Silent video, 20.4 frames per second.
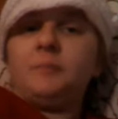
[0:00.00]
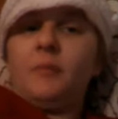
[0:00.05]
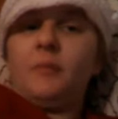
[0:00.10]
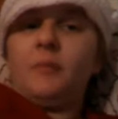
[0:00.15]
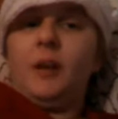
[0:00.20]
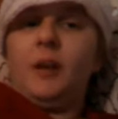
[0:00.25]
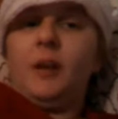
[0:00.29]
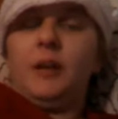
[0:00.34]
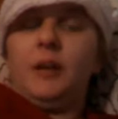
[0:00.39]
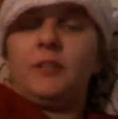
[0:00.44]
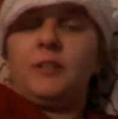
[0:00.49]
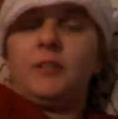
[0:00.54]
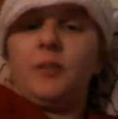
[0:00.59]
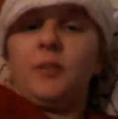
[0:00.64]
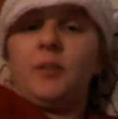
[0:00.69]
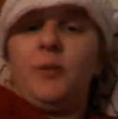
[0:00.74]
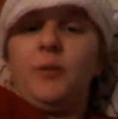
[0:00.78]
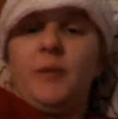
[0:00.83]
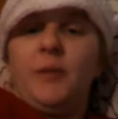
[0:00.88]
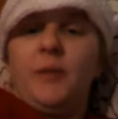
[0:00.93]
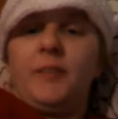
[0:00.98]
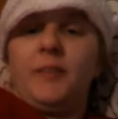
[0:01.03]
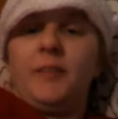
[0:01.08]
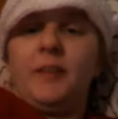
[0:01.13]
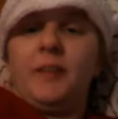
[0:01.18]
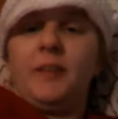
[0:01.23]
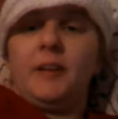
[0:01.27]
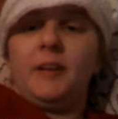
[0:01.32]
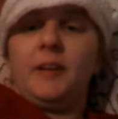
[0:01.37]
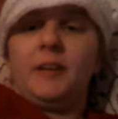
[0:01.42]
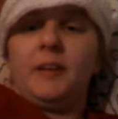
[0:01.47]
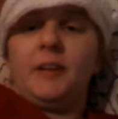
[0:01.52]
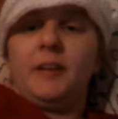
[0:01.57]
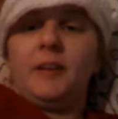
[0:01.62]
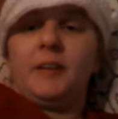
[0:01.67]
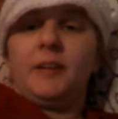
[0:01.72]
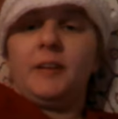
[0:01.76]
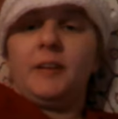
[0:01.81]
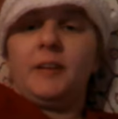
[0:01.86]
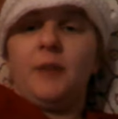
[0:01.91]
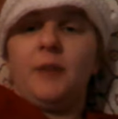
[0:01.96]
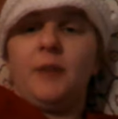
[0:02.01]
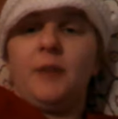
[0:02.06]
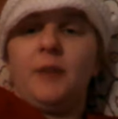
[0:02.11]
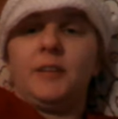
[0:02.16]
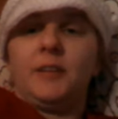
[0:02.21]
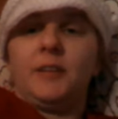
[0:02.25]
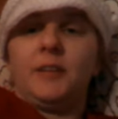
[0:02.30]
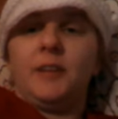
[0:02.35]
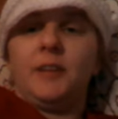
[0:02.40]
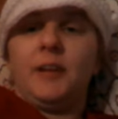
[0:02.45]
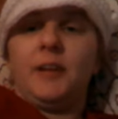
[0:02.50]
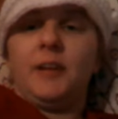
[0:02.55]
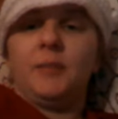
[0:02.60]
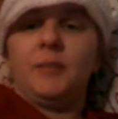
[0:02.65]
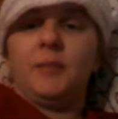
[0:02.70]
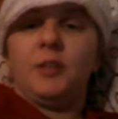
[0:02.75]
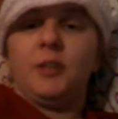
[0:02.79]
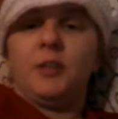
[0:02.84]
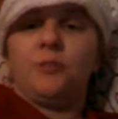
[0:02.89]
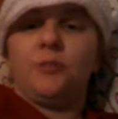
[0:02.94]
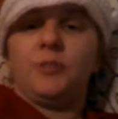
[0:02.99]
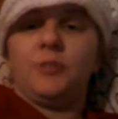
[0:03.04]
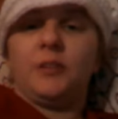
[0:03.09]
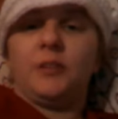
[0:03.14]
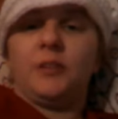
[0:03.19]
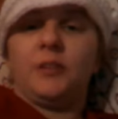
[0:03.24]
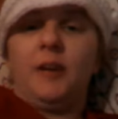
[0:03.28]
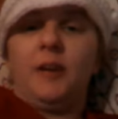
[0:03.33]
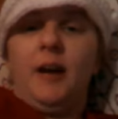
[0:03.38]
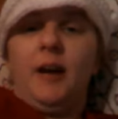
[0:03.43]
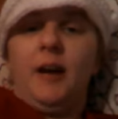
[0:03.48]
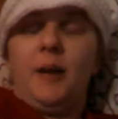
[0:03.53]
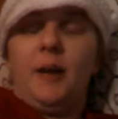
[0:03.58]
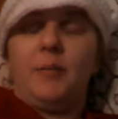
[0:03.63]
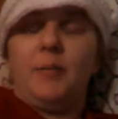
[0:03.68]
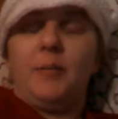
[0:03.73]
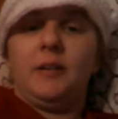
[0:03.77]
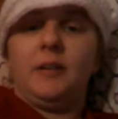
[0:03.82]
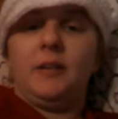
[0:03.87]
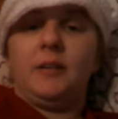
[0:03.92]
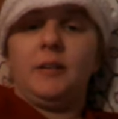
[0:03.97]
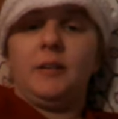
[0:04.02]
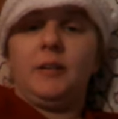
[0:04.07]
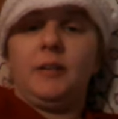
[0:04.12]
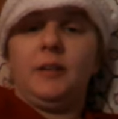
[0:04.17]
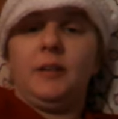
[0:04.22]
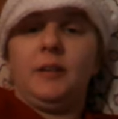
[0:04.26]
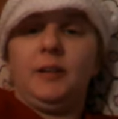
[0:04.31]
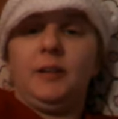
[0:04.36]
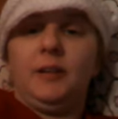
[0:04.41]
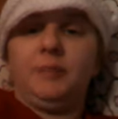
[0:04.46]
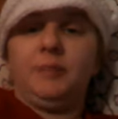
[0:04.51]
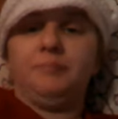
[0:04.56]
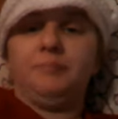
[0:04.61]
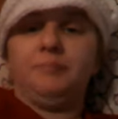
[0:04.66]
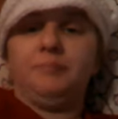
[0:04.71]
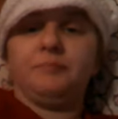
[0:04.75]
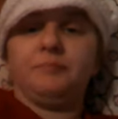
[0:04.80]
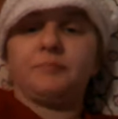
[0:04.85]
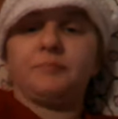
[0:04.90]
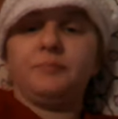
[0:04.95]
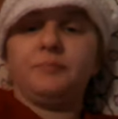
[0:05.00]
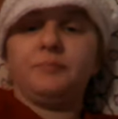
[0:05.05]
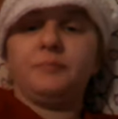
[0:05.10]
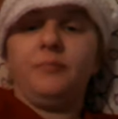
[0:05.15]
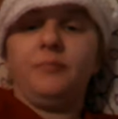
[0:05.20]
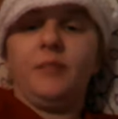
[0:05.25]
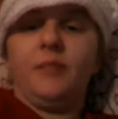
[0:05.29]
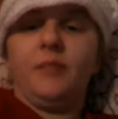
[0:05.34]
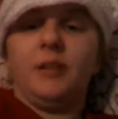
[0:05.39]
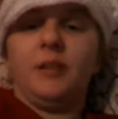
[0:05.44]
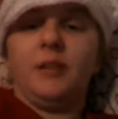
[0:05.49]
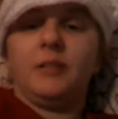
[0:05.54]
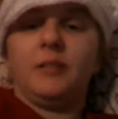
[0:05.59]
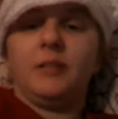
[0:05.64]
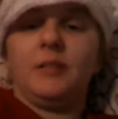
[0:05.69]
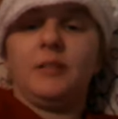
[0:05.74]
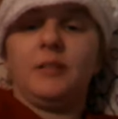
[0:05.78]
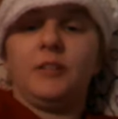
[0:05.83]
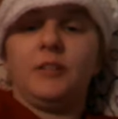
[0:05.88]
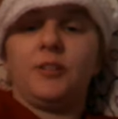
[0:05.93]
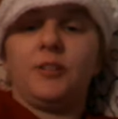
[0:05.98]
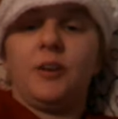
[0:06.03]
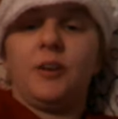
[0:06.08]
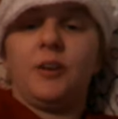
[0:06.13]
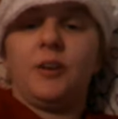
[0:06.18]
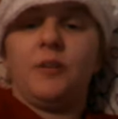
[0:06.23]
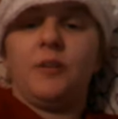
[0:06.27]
And so we went there, and I wasn't thinking much was gonna happen, because I just thought, oh,